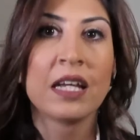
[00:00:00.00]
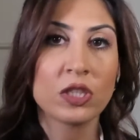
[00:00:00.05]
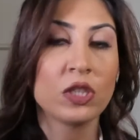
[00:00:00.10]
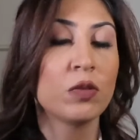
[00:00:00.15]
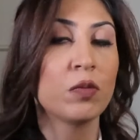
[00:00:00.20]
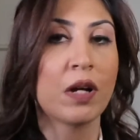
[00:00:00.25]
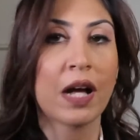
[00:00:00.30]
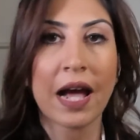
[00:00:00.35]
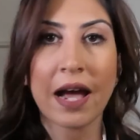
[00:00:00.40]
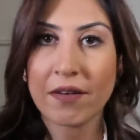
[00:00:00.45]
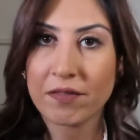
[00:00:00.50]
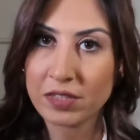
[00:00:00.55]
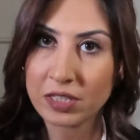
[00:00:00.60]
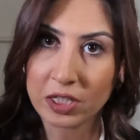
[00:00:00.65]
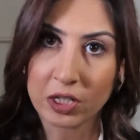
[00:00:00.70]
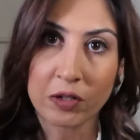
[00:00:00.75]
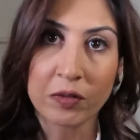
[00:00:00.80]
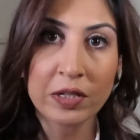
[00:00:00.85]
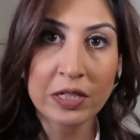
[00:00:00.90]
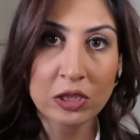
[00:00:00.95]
You will have
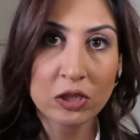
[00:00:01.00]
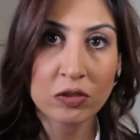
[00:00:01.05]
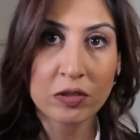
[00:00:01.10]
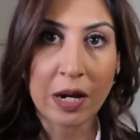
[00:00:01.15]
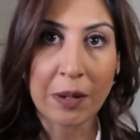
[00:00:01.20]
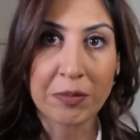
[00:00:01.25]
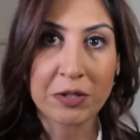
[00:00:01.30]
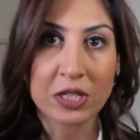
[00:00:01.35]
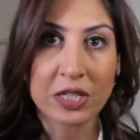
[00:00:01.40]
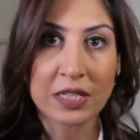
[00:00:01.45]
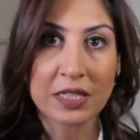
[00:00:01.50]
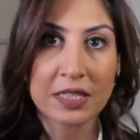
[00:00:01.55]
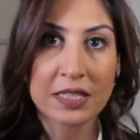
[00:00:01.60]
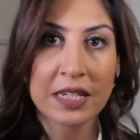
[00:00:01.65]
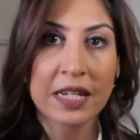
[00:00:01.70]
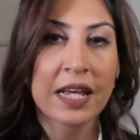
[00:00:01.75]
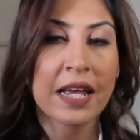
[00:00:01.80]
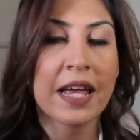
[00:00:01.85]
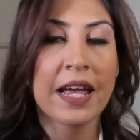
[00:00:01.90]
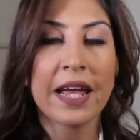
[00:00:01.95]
zero interruptions.
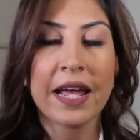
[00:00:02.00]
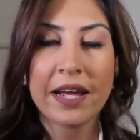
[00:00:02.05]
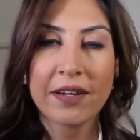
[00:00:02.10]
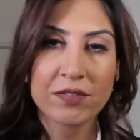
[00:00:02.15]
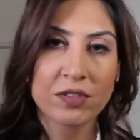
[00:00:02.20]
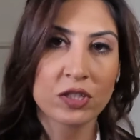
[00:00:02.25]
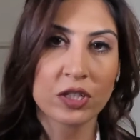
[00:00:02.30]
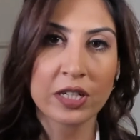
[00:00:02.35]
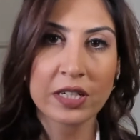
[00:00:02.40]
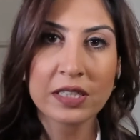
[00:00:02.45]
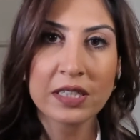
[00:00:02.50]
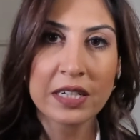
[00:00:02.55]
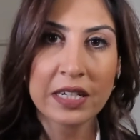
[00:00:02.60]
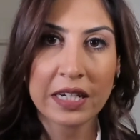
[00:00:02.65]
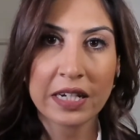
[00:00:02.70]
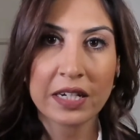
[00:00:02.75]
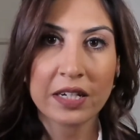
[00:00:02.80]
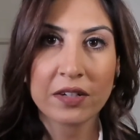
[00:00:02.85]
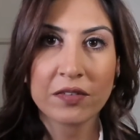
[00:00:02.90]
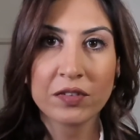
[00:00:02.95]
If during
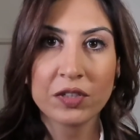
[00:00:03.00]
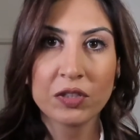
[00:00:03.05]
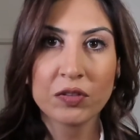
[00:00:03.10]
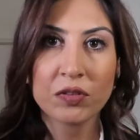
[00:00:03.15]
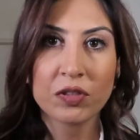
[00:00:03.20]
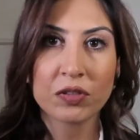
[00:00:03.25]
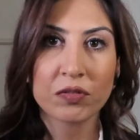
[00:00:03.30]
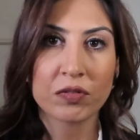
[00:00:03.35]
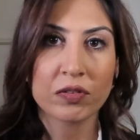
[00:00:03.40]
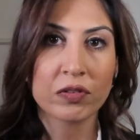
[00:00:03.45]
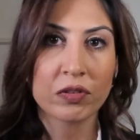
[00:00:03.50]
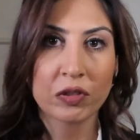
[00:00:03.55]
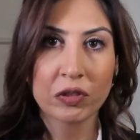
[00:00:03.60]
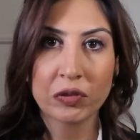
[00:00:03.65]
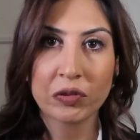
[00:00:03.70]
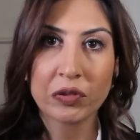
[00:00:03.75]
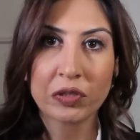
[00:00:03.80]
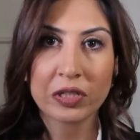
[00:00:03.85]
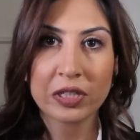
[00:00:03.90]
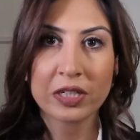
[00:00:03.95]
the interview the
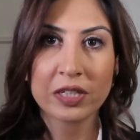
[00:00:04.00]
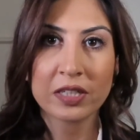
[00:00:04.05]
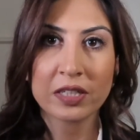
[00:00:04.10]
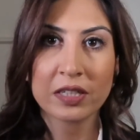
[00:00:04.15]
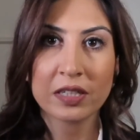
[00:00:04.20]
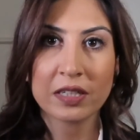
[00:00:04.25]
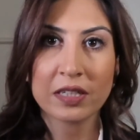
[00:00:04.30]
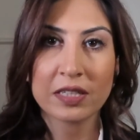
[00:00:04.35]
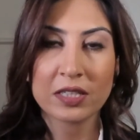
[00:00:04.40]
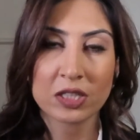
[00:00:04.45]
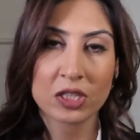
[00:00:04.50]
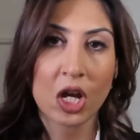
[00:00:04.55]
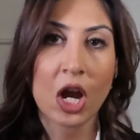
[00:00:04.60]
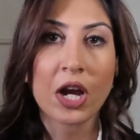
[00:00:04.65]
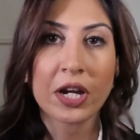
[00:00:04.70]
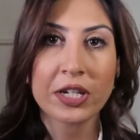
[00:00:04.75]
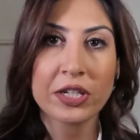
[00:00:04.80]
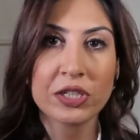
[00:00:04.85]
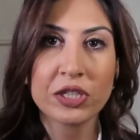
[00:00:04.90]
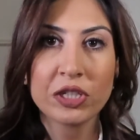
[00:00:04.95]
recruiter is
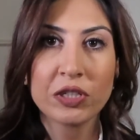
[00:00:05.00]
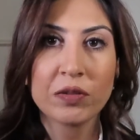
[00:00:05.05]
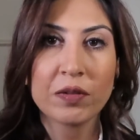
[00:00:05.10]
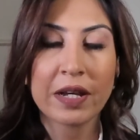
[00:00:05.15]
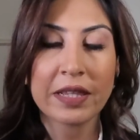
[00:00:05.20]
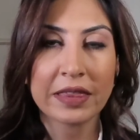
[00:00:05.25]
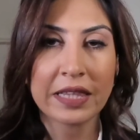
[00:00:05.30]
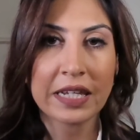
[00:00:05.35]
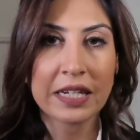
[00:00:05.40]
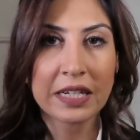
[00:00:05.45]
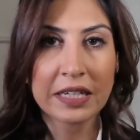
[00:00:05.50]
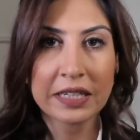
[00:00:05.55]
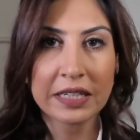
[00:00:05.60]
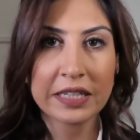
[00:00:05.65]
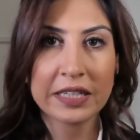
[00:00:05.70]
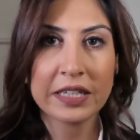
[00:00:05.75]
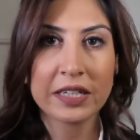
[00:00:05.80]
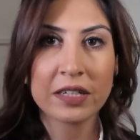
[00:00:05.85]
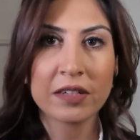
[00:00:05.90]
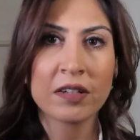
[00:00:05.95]
talking to you and they could
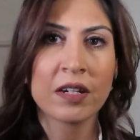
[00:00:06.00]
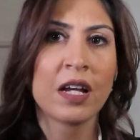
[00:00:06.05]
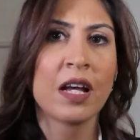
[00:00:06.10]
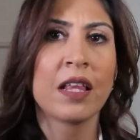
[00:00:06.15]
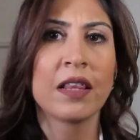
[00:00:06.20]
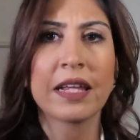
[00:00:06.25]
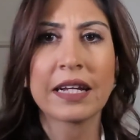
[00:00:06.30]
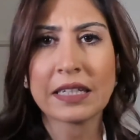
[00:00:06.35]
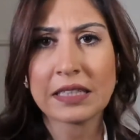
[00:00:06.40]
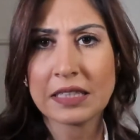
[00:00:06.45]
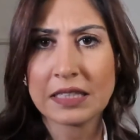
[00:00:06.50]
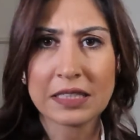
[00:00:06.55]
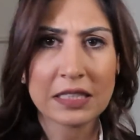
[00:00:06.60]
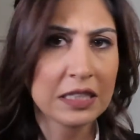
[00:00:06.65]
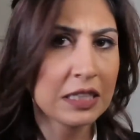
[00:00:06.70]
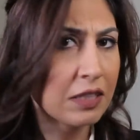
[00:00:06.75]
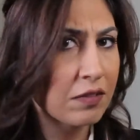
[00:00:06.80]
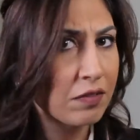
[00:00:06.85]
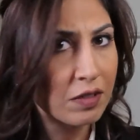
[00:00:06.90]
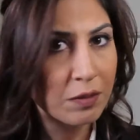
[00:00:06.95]
hear like the
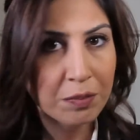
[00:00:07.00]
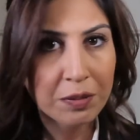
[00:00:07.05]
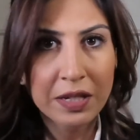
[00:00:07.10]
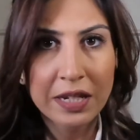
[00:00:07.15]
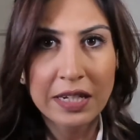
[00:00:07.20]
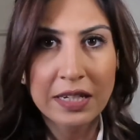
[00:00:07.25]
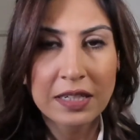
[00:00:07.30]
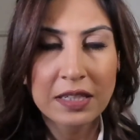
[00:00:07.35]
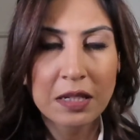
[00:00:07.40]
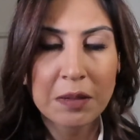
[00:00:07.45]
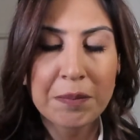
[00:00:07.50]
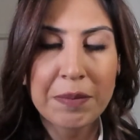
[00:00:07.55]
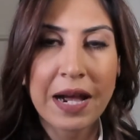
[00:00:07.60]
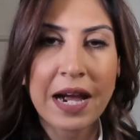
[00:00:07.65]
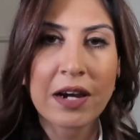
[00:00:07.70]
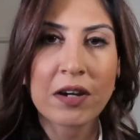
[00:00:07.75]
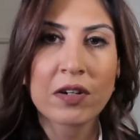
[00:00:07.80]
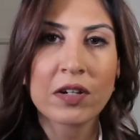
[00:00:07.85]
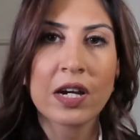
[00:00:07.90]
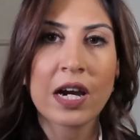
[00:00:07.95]
TV playing in the
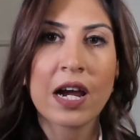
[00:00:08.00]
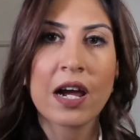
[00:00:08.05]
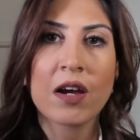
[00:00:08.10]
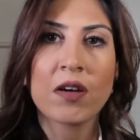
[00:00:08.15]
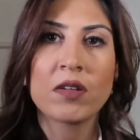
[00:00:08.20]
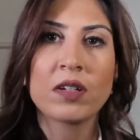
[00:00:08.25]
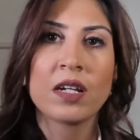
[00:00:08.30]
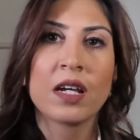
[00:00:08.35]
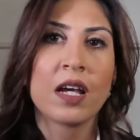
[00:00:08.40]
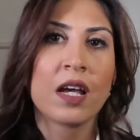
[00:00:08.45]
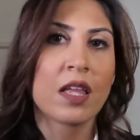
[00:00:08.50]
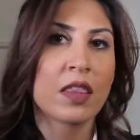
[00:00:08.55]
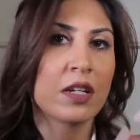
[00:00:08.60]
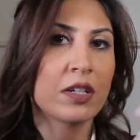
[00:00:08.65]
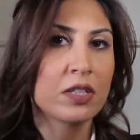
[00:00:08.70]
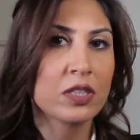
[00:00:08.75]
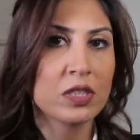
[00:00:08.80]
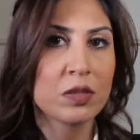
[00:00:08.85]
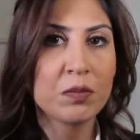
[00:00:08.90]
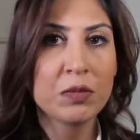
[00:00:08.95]
background,
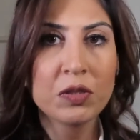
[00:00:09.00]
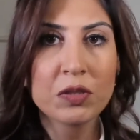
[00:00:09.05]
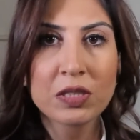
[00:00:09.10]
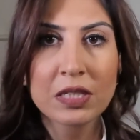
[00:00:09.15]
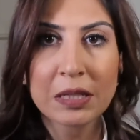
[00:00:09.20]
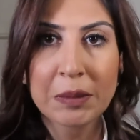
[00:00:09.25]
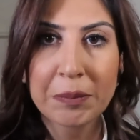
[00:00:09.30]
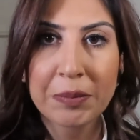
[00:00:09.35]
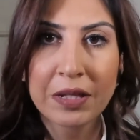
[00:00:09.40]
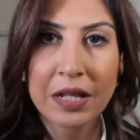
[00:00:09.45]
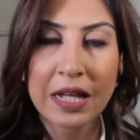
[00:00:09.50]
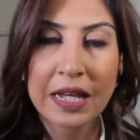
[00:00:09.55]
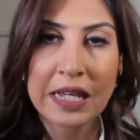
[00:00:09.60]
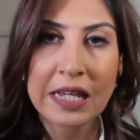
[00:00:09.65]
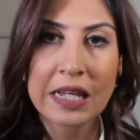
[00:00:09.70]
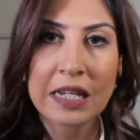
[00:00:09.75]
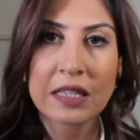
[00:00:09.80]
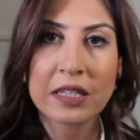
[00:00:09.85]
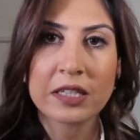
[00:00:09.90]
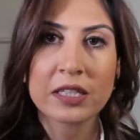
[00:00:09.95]
there's music
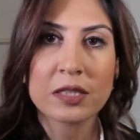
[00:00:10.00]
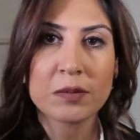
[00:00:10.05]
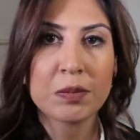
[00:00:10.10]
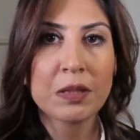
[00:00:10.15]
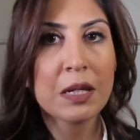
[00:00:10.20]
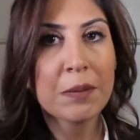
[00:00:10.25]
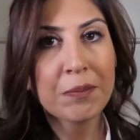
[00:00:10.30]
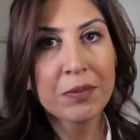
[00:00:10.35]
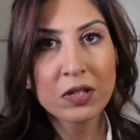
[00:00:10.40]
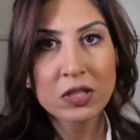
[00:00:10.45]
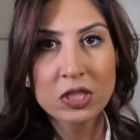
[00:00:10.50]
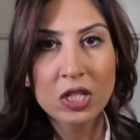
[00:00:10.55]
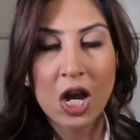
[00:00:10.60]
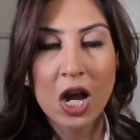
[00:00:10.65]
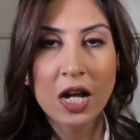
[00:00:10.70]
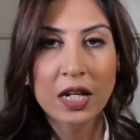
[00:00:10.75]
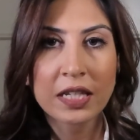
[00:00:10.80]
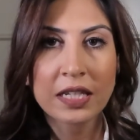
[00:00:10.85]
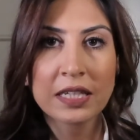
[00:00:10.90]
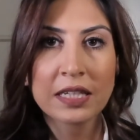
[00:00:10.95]
playing, there's people
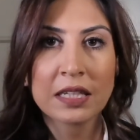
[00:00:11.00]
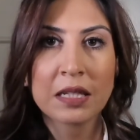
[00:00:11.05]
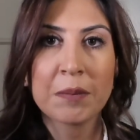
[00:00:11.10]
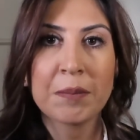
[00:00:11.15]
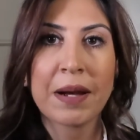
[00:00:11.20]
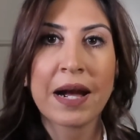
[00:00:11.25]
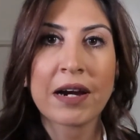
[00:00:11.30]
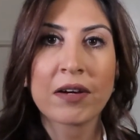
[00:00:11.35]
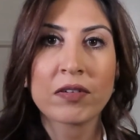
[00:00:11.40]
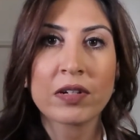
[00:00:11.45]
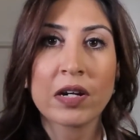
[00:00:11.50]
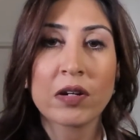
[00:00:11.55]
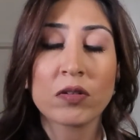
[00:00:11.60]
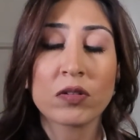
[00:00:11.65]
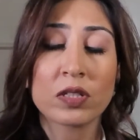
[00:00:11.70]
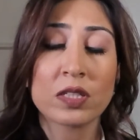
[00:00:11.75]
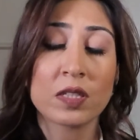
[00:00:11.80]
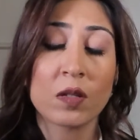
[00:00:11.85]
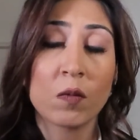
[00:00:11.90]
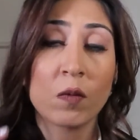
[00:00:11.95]
talking in the background,
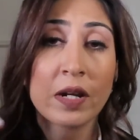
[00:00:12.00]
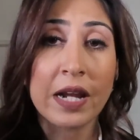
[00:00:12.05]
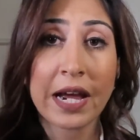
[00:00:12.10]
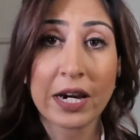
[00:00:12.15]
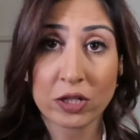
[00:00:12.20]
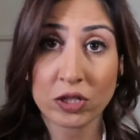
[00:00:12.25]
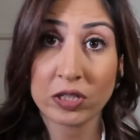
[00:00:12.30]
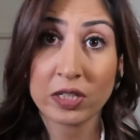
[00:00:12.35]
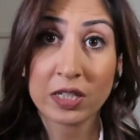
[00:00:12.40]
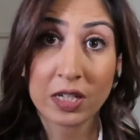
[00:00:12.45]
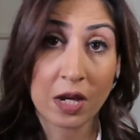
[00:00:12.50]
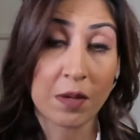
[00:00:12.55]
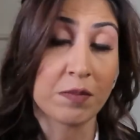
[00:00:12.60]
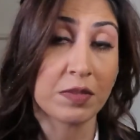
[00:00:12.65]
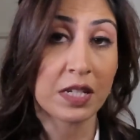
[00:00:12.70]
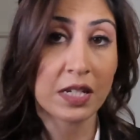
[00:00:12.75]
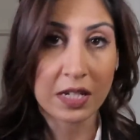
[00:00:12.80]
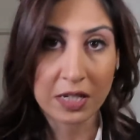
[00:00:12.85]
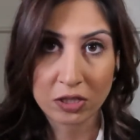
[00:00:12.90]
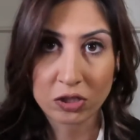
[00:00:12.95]
or someone actually
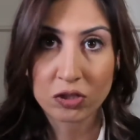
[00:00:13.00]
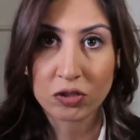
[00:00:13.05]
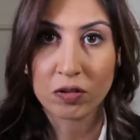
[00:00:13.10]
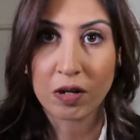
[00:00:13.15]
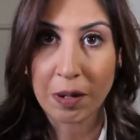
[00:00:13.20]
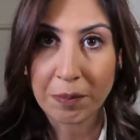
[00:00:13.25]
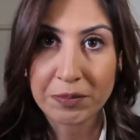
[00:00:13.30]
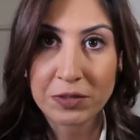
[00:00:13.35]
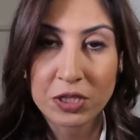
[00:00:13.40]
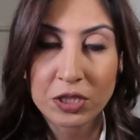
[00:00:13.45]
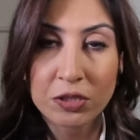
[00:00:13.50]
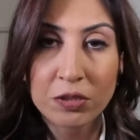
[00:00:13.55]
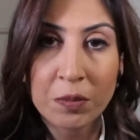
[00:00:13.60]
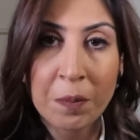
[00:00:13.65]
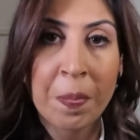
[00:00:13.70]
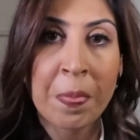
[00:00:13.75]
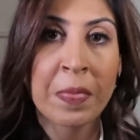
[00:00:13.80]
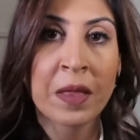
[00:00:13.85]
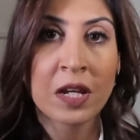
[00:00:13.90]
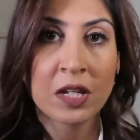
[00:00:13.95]
comes and interrupts
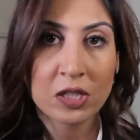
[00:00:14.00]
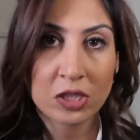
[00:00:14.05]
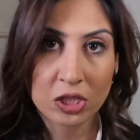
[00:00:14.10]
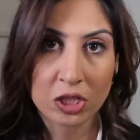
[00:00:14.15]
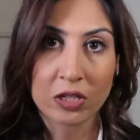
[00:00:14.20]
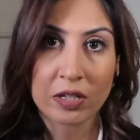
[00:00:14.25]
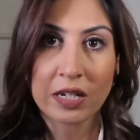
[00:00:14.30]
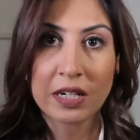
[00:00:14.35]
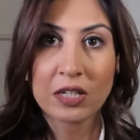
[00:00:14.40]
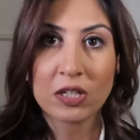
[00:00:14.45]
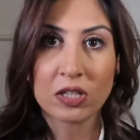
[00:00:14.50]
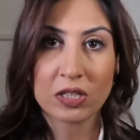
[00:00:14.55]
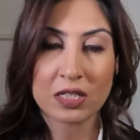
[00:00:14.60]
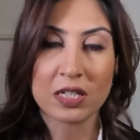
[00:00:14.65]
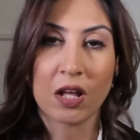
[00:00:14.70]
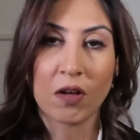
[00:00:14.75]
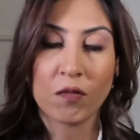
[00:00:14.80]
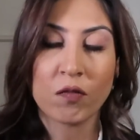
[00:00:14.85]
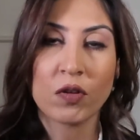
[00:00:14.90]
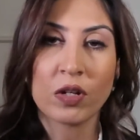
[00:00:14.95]
you during your
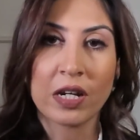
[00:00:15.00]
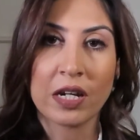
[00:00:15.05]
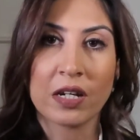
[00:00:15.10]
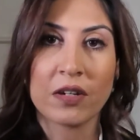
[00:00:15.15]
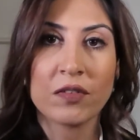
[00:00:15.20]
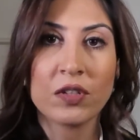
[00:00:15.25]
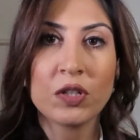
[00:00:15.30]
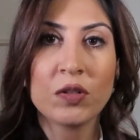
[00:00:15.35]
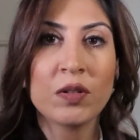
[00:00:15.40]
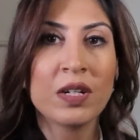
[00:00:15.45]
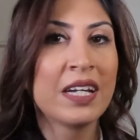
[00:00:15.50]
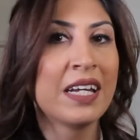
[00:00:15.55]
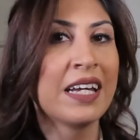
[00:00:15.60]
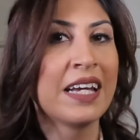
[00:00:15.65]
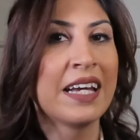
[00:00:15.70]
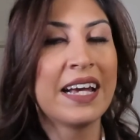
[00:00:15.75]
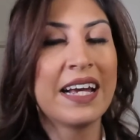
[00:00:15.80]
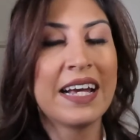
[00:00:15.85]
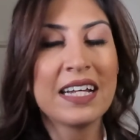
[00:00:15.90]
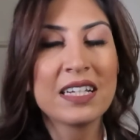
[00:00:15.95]
telephone interview,
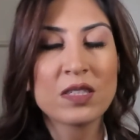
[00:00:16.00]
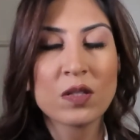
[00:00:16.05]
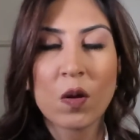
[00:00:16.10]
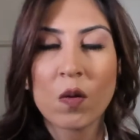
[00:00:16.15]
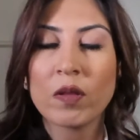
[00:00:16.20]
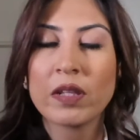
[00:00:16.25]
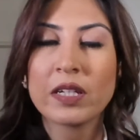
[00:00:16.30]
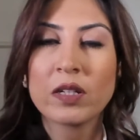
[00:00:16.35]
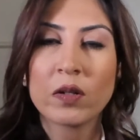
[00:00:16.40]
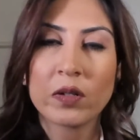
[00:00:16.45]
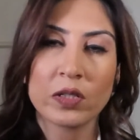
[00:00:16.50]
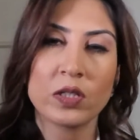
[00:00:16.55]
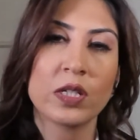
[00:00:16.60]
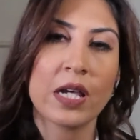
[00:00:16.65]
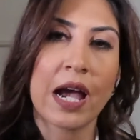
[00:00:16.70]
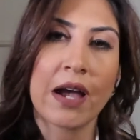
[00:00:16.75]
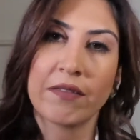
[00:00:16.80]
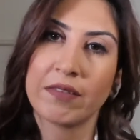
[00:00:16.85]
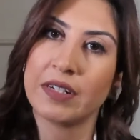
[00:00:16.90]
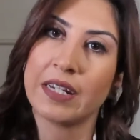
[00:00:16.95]
it's only going to
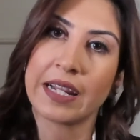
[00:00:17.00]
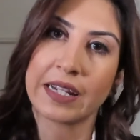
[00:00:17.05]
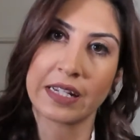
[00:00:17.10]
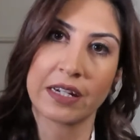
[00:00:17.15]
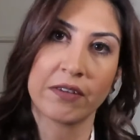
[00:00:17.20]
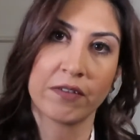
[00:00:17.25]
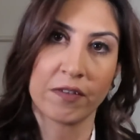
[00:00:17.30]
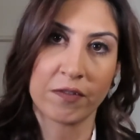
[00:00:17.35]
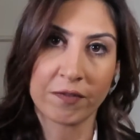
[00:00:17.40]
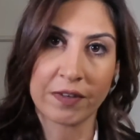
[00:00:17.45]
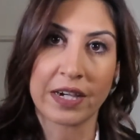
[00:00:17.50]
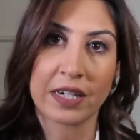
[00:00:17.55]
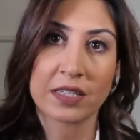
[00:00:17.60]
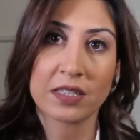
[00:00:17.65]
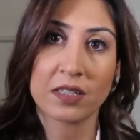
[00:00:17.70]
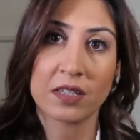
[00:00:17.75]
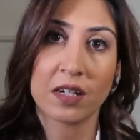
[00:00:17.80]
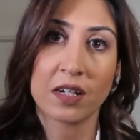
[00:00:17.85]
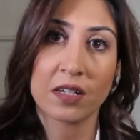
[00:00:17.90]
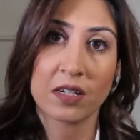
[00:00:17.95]
have a negative
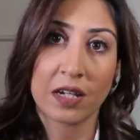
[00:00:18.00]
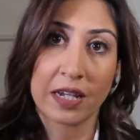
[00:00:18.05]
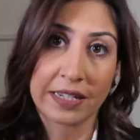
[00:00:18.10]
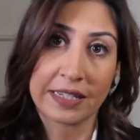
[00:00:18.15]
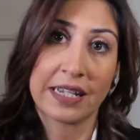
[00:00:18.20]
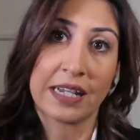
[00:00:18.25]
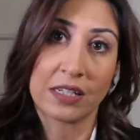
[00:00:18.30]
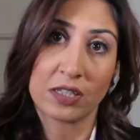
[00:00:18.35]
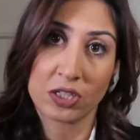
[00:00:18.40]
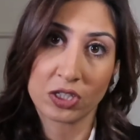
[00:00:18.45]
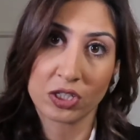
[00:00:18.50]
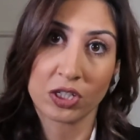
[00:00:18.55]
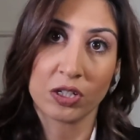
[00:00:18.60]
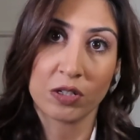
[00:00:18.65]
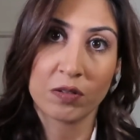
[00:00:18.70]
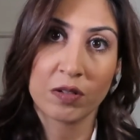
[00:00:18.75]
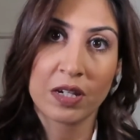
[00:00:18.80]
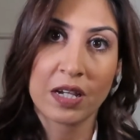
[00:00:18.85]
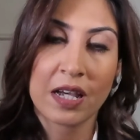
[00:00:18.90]
effect against you.